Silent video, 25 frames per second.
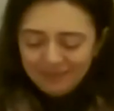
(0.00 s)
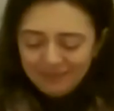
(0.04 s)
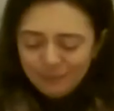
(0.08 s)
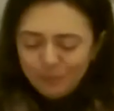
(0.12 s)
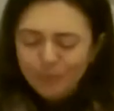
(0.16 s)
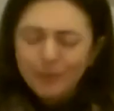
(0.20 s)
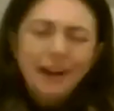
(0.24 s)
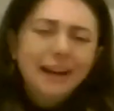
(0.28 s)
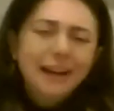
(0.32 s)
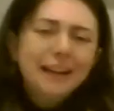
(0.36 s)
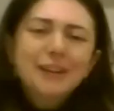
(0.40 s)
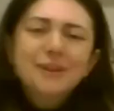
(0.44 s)

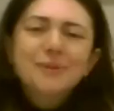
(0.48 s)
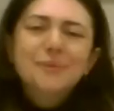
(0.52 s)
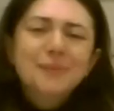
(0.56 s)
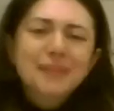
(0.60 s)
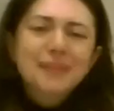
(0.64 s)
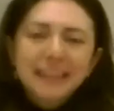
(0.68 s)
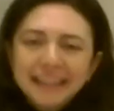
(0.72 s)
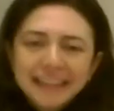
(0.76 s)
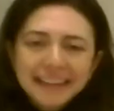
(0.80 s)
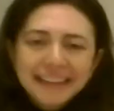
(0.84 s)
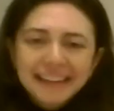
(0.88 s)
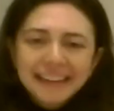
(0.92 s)
Why do you
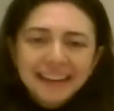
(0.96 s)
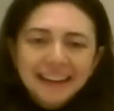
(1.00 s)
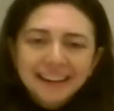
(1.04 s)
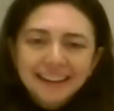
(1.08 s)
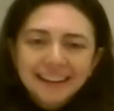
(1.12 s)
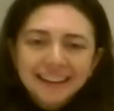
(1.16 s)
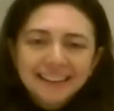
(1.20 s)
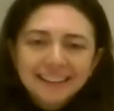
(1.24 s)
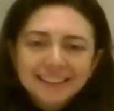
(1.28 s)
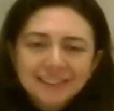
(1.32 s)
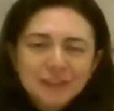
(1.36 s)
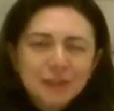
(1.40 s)

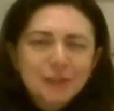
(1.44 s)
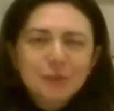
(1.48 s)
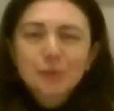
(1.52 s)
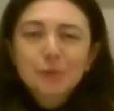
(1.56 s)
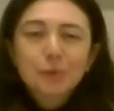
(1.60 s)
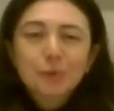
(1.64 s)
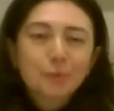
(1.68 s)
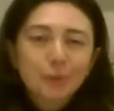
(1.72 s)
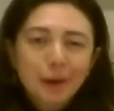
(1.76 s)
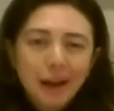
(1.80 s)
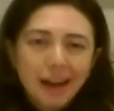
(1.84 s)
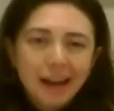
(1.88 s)
need to
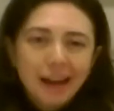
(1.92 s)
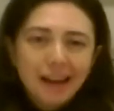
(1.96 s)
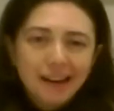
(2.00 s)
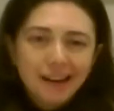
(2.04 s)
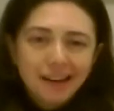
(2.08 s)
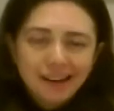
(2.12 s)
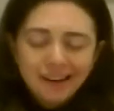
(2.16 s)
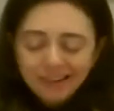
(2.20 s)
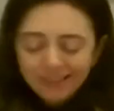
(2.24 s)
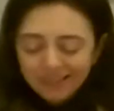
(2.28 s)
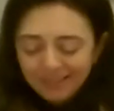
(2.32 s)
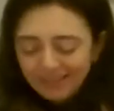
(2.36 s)

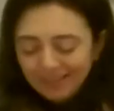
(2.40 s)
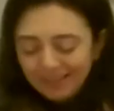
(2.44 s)
trade?